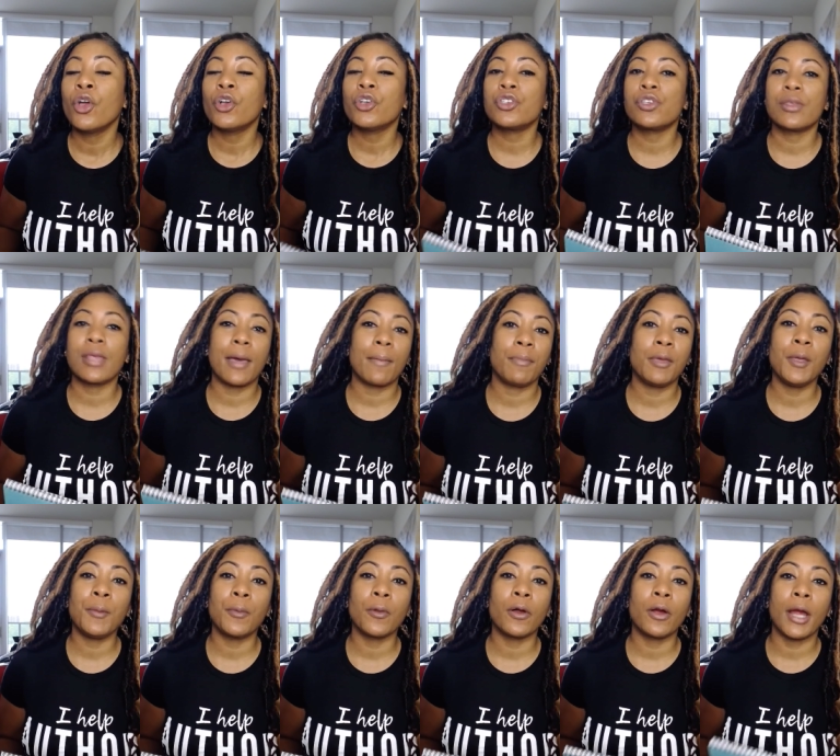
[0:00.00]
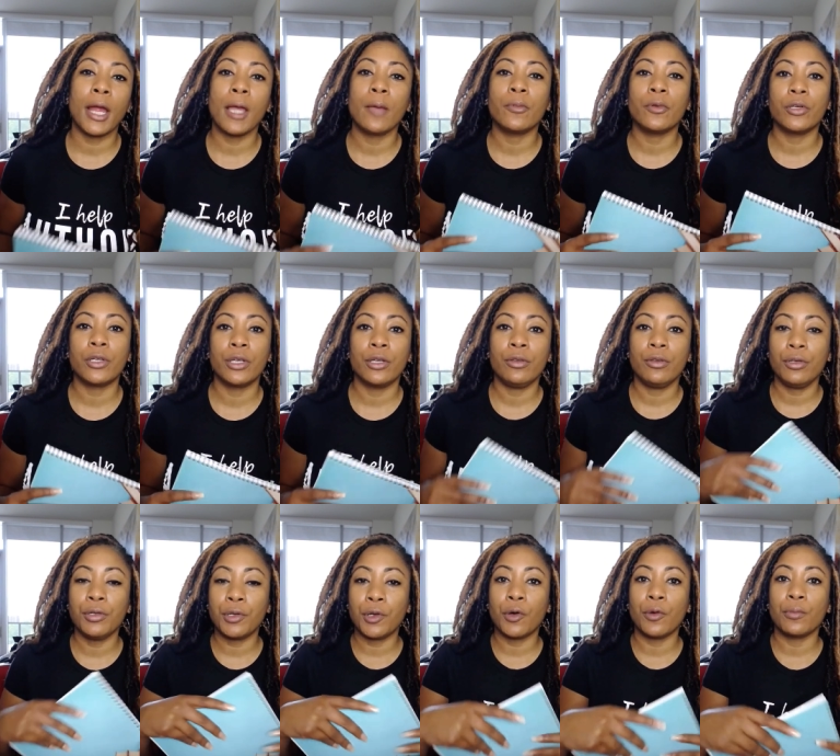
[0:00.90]
so that people are able to,
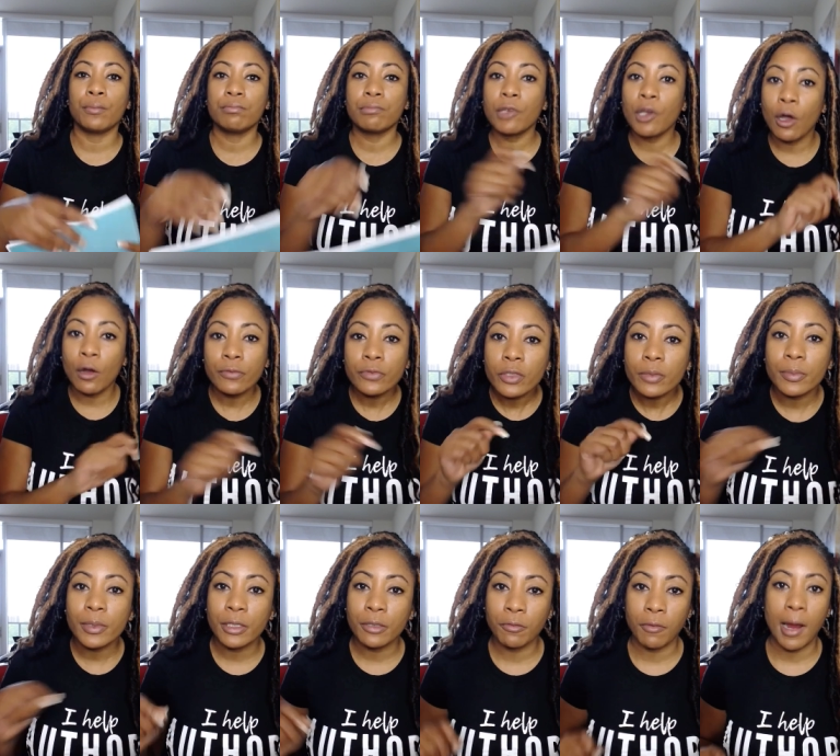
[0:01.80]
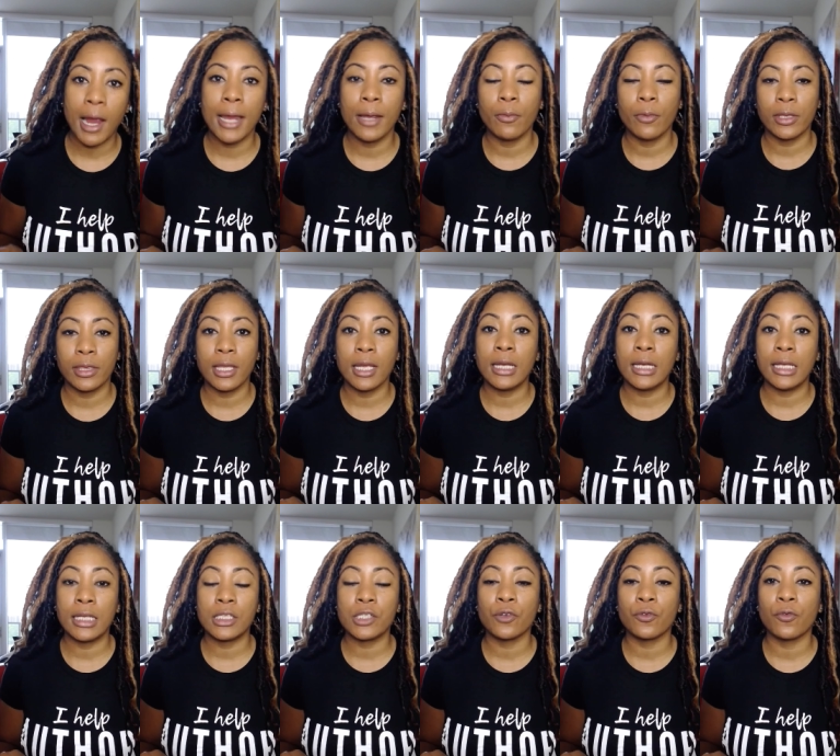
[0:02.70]
you know, comfortably write what they
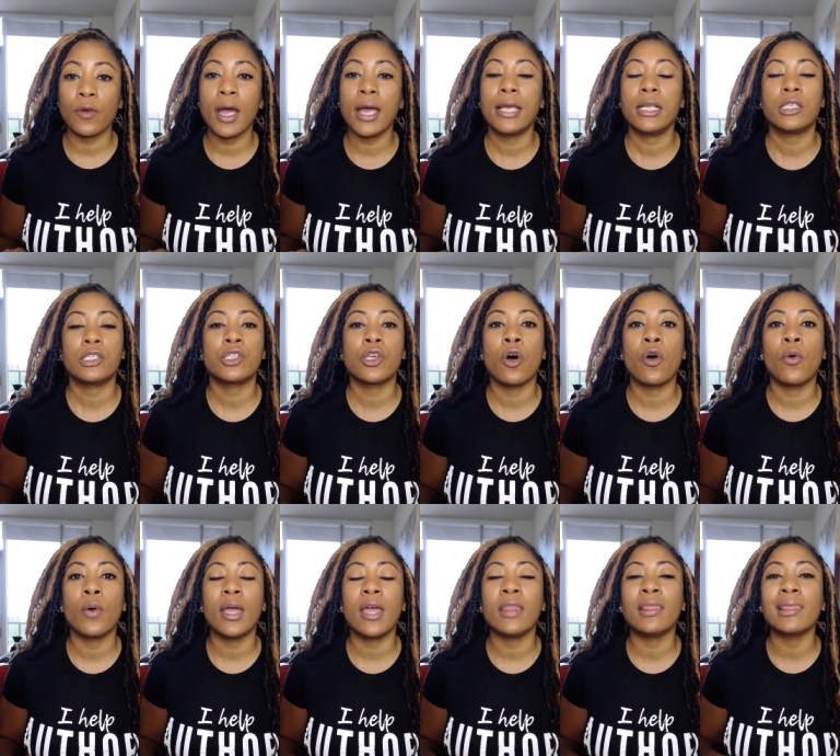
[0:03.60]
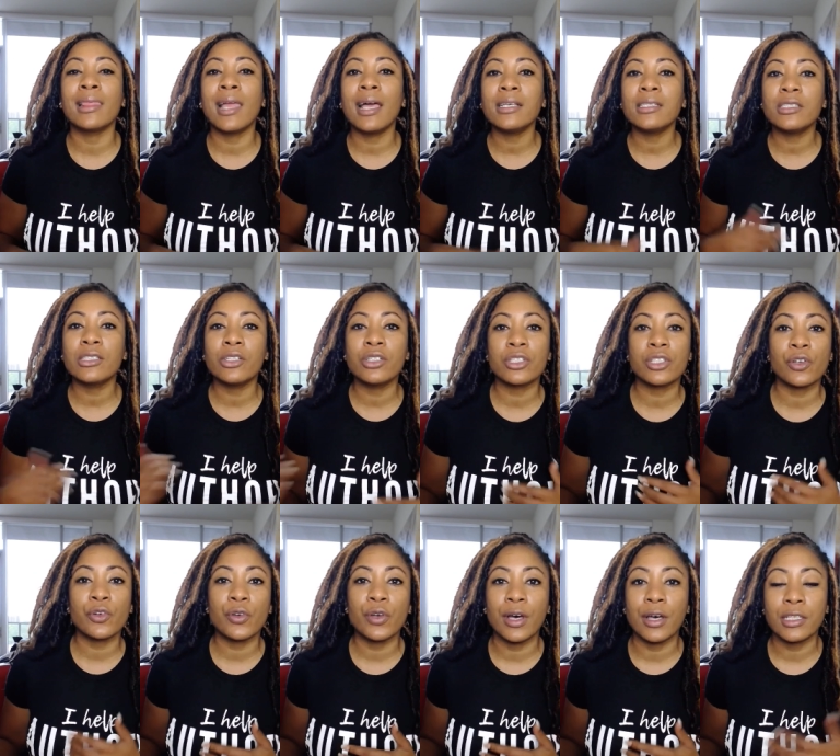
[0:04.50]
need to write. So unless there's
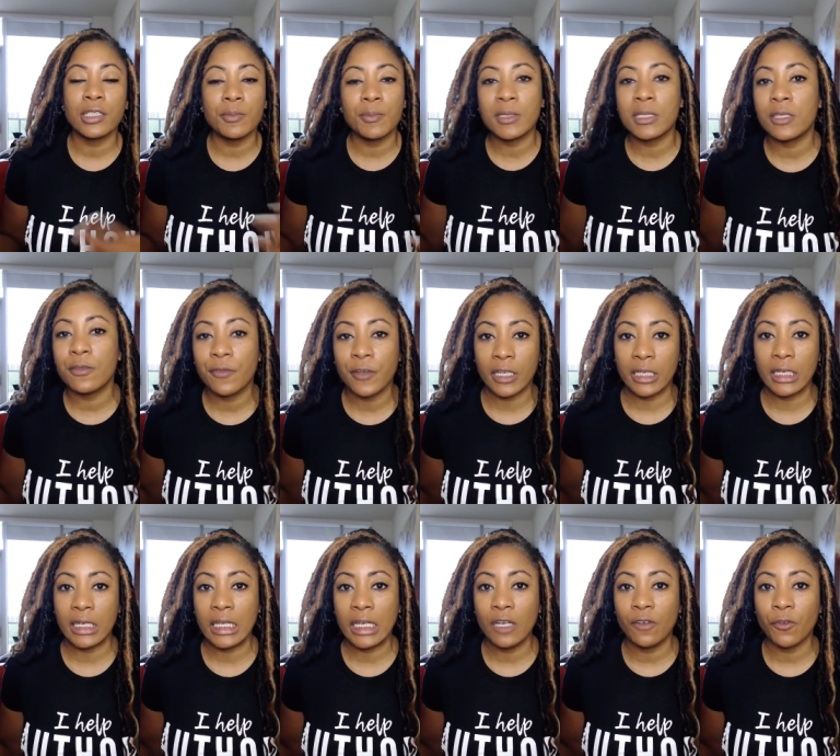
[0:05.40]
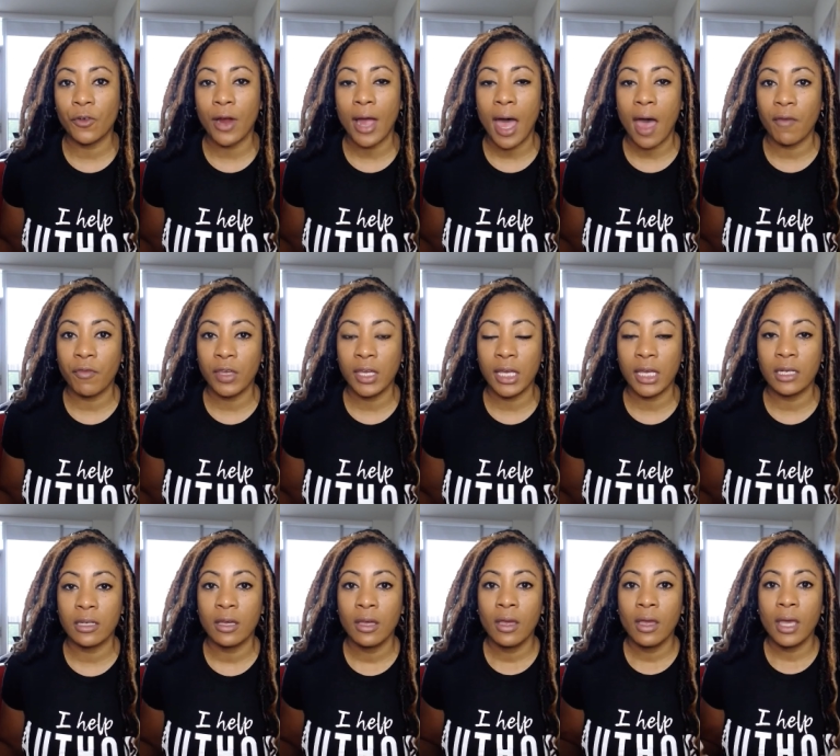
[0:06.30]
a, a specific need for having
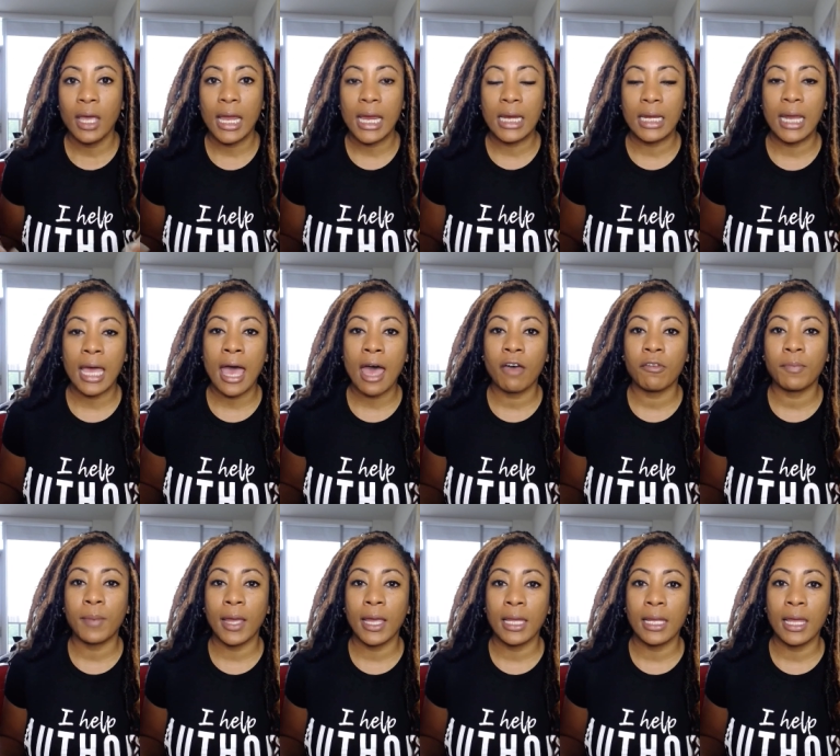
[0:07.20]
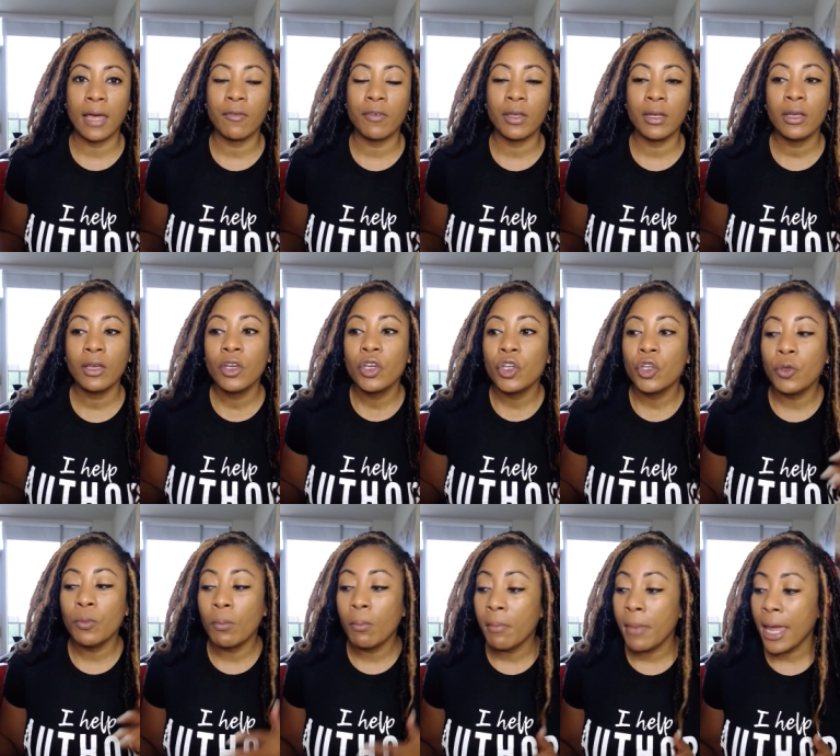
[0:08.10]
it eight and a half by 11,
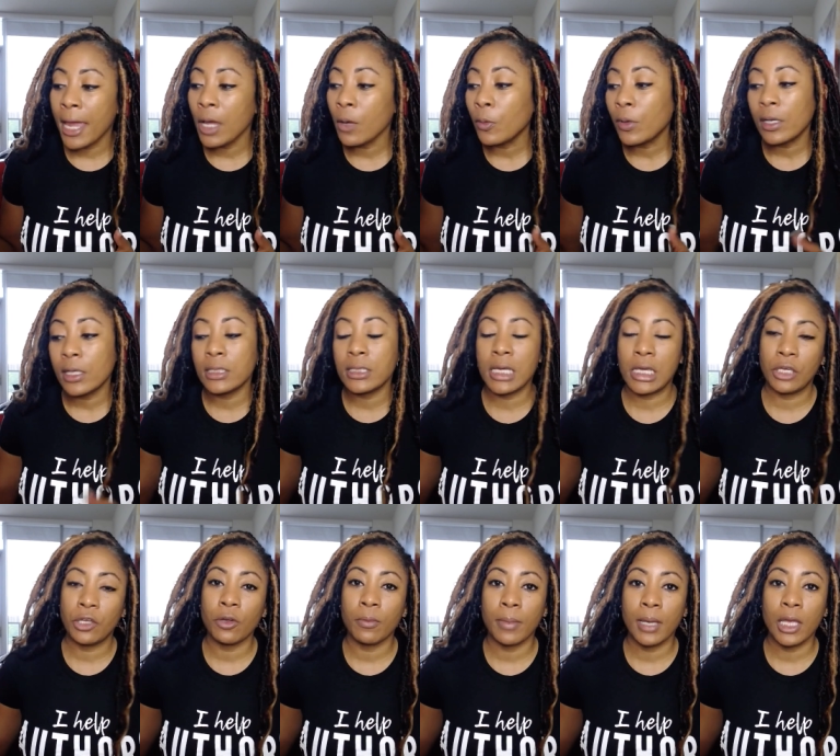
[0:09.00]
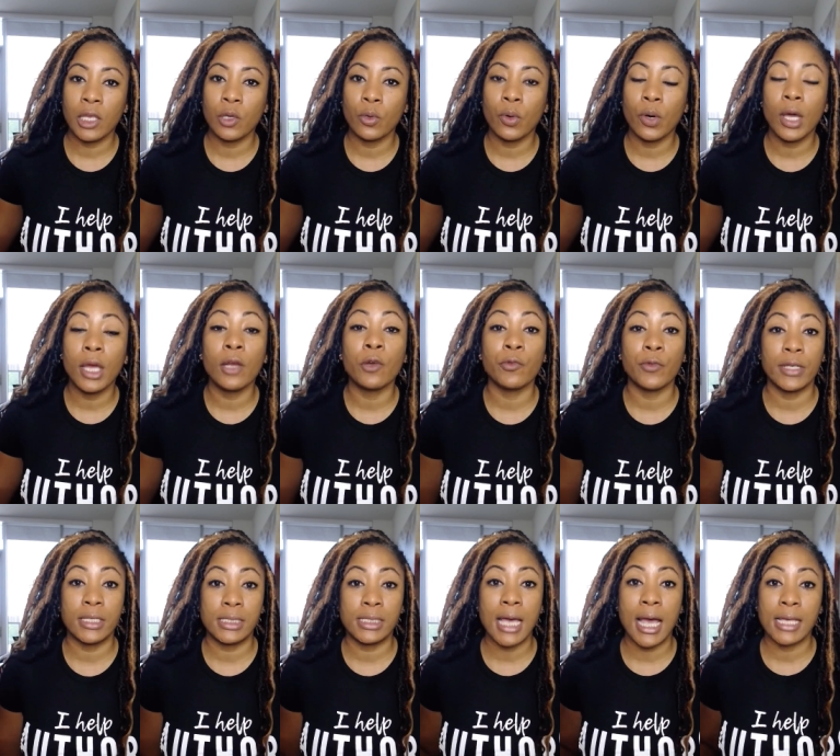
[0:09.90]
you may want to take your manual and
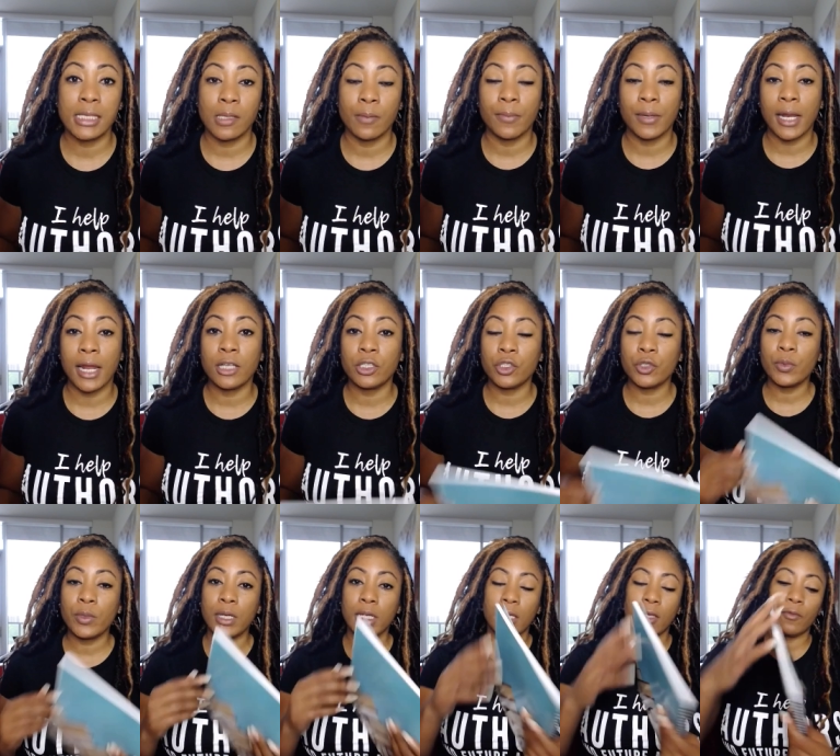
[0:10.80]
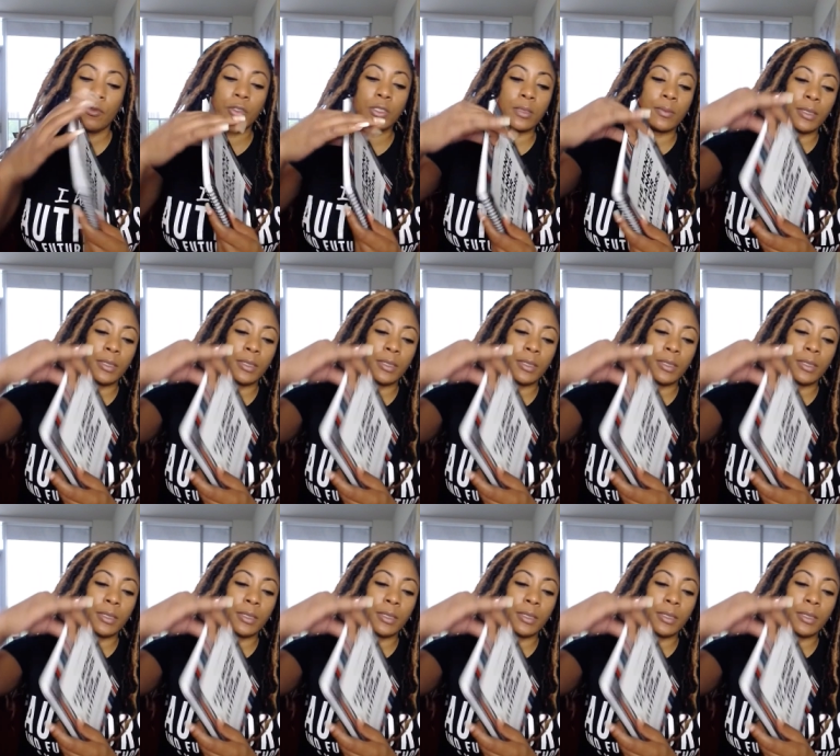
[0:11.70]
resize it. But I do want to give you some